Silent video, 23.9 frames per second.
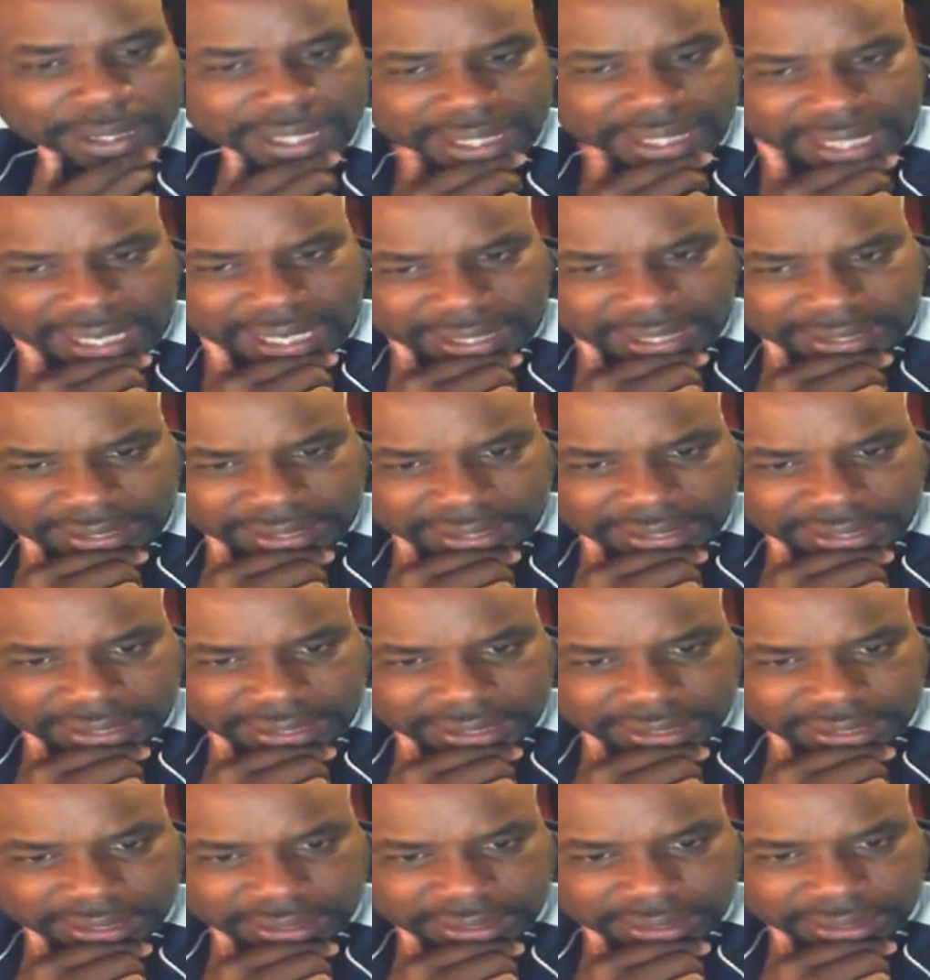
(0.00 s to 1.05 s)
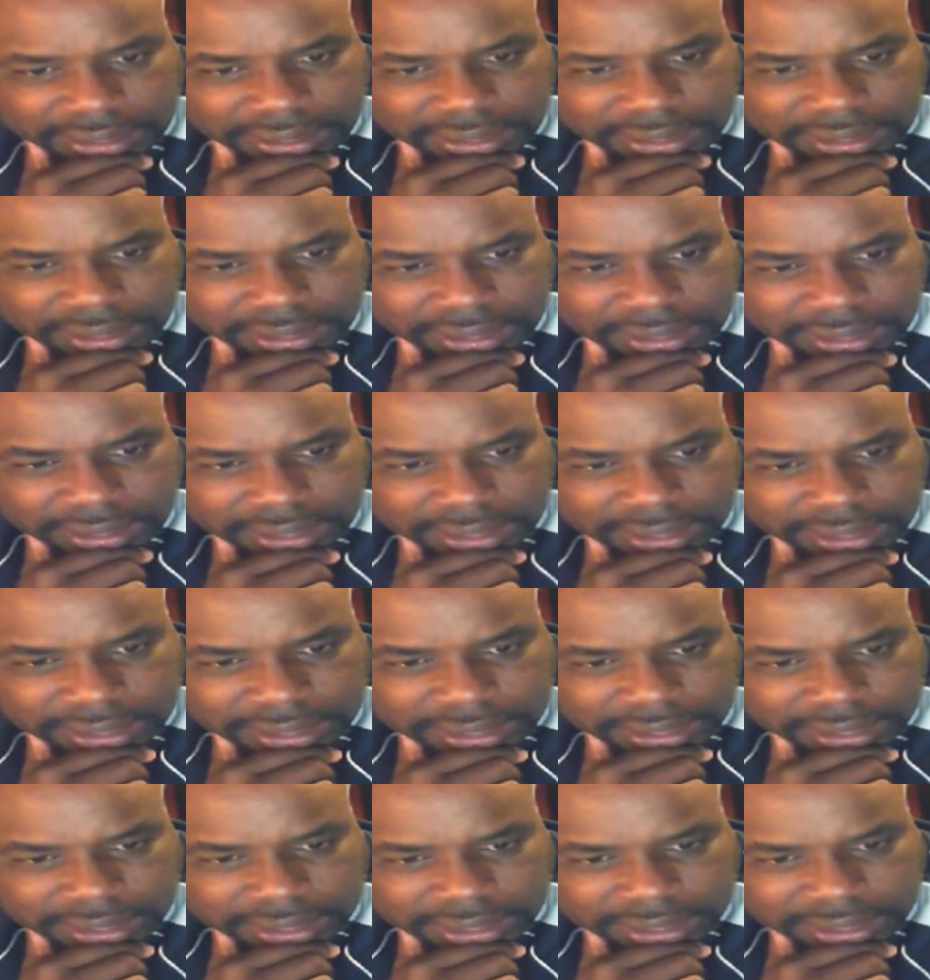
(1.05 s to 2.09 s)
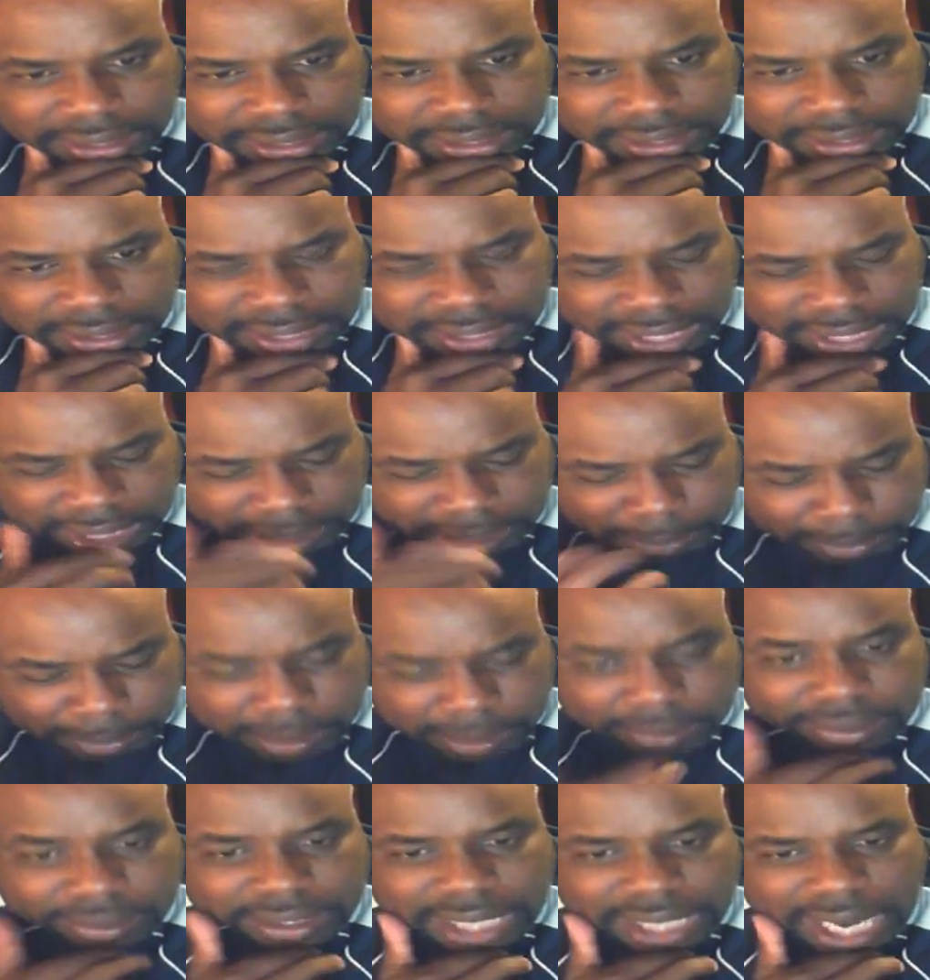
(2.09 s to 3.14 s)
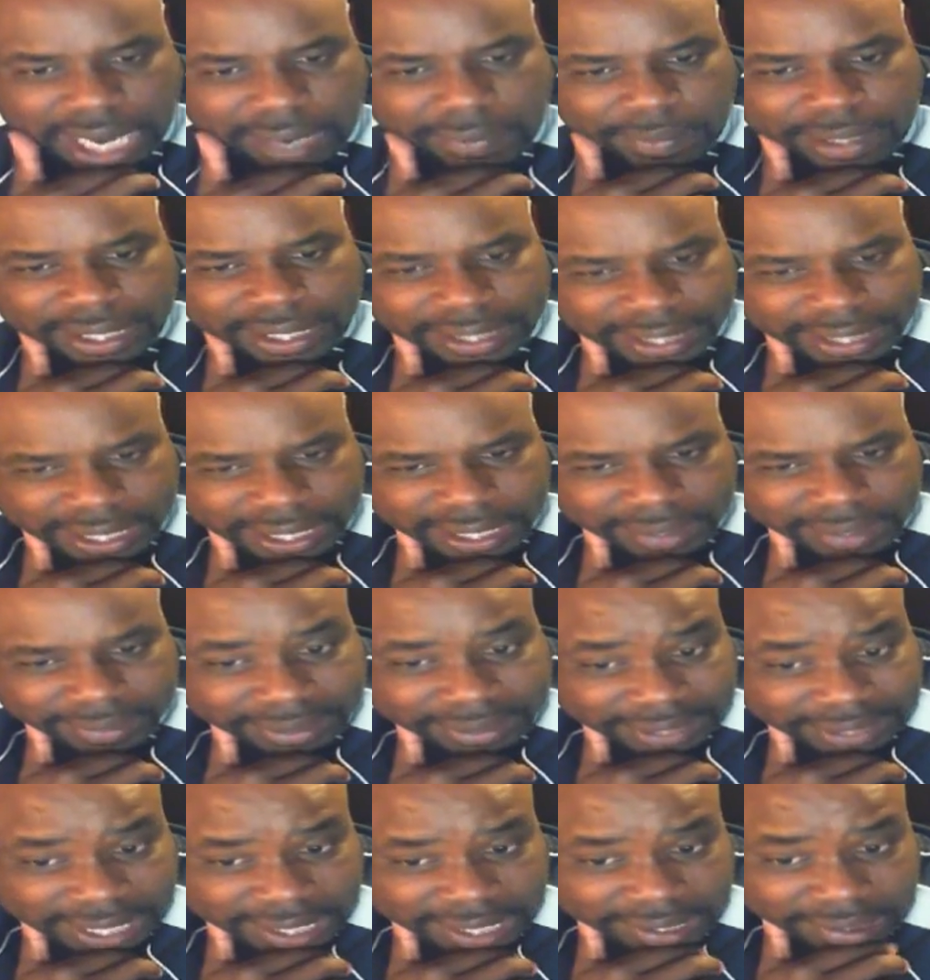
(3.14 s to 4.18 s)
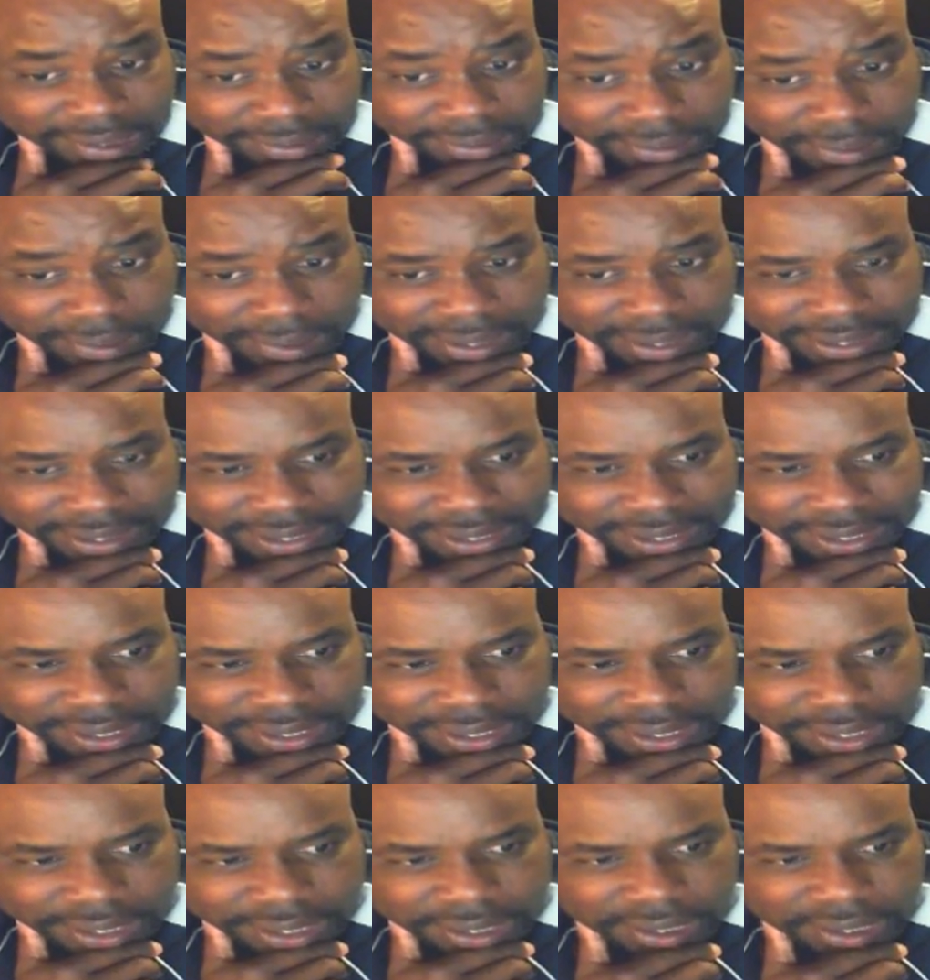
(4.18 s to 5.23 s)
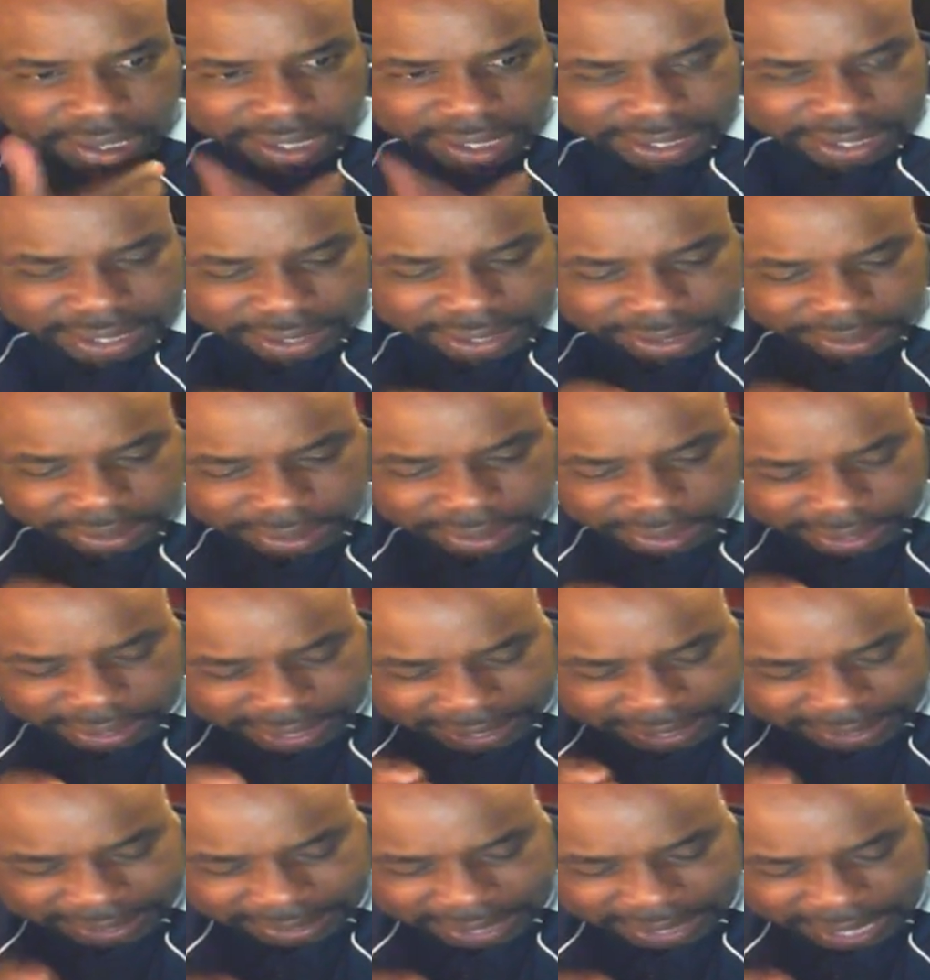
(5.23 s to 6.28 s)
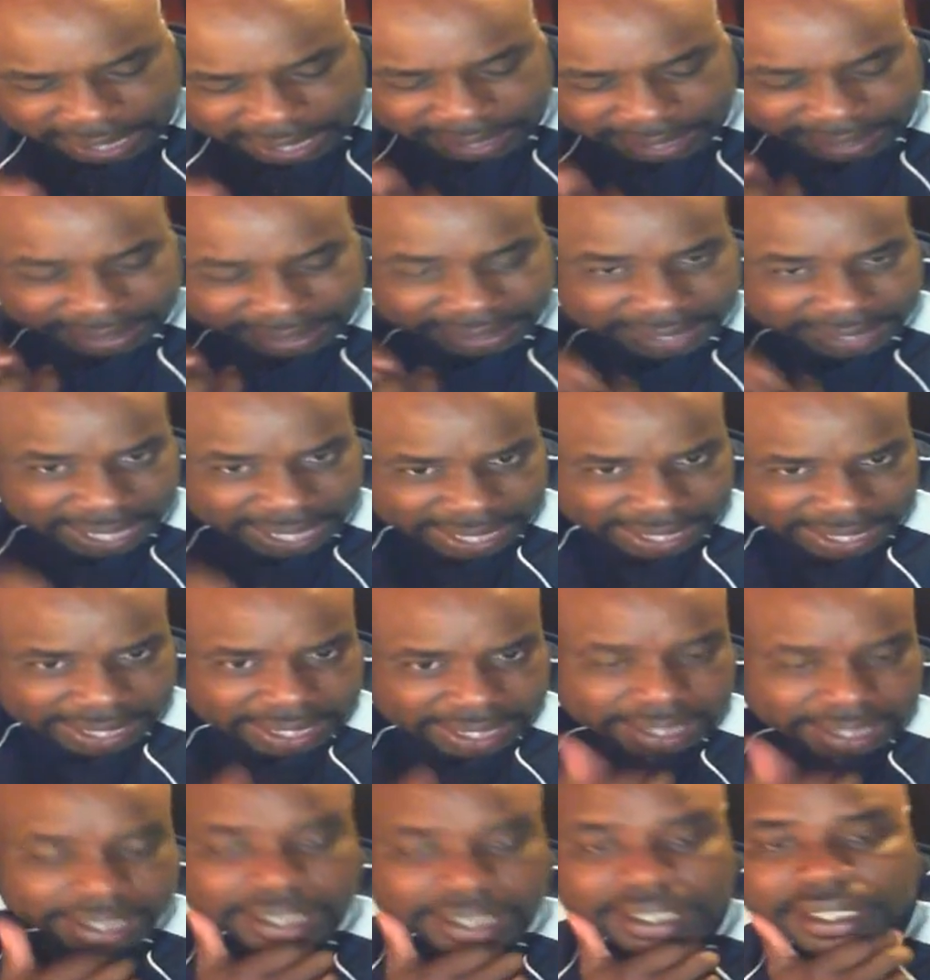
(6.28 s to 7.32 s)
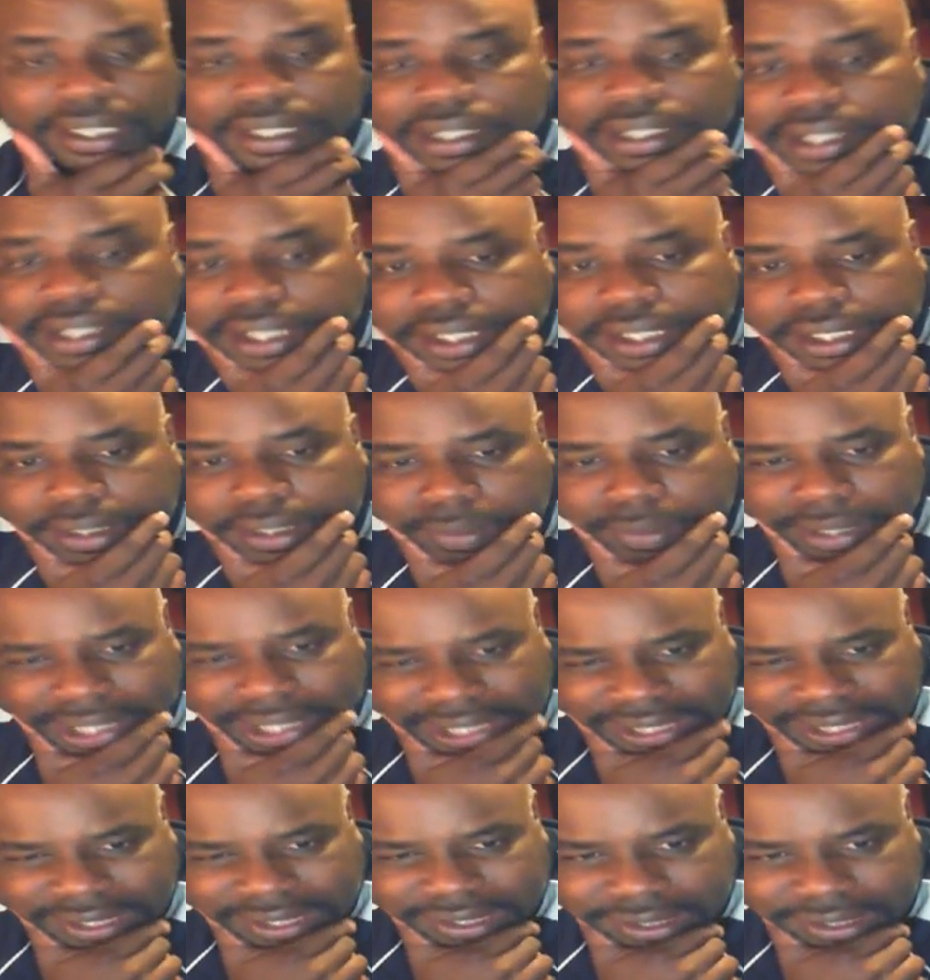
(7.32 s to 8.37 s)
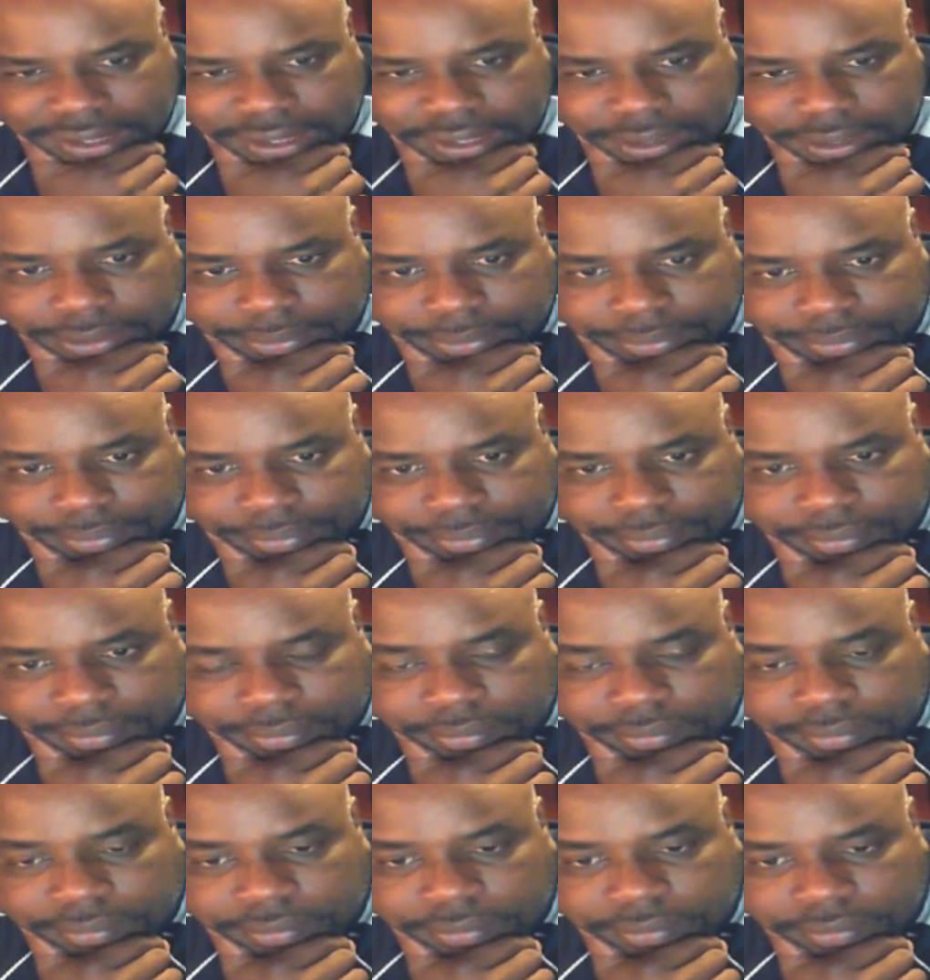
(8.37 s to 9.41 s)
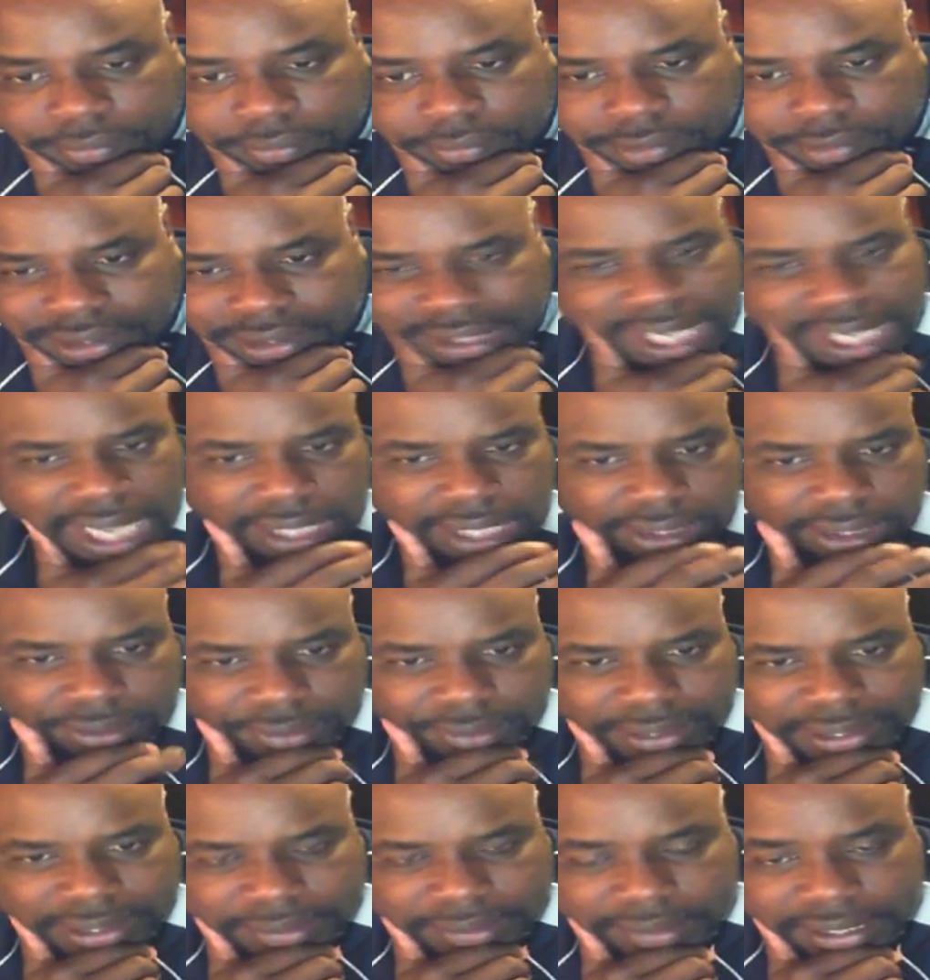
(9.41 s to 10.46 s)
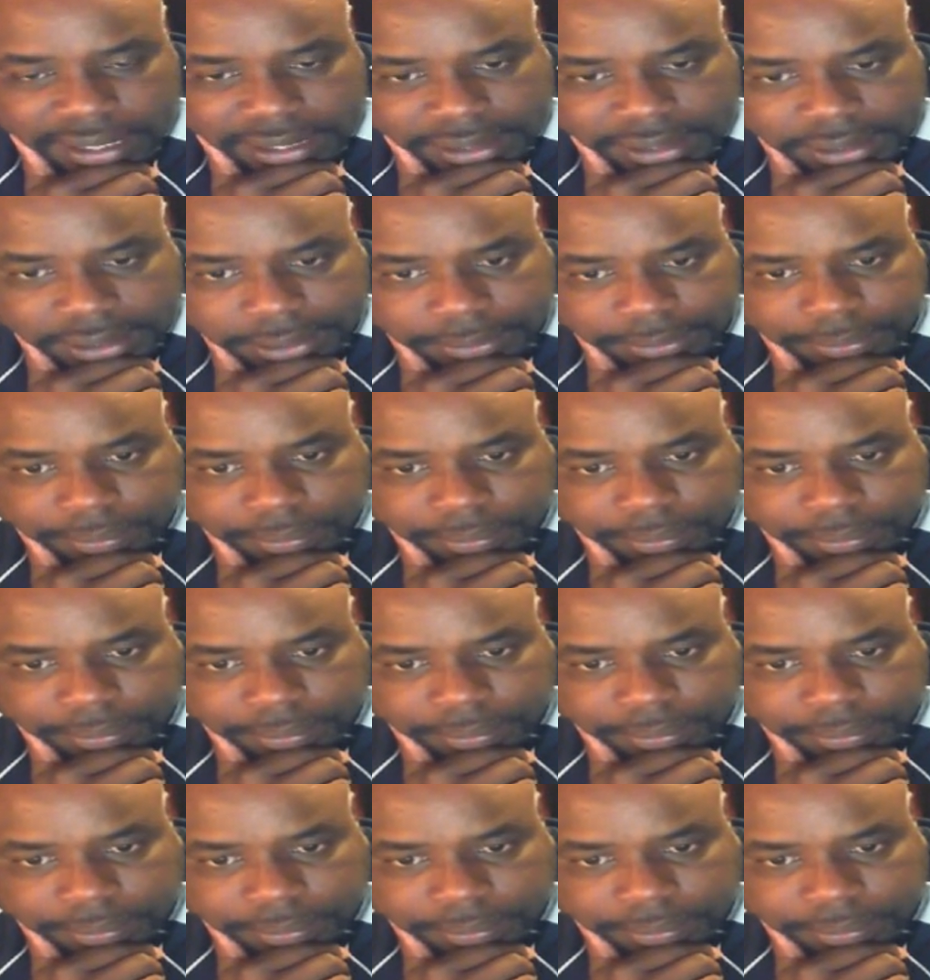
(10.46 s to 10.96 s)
it like this. Did the Most High really give Satan authority or did, did Satan take what he took? It's not a trick question.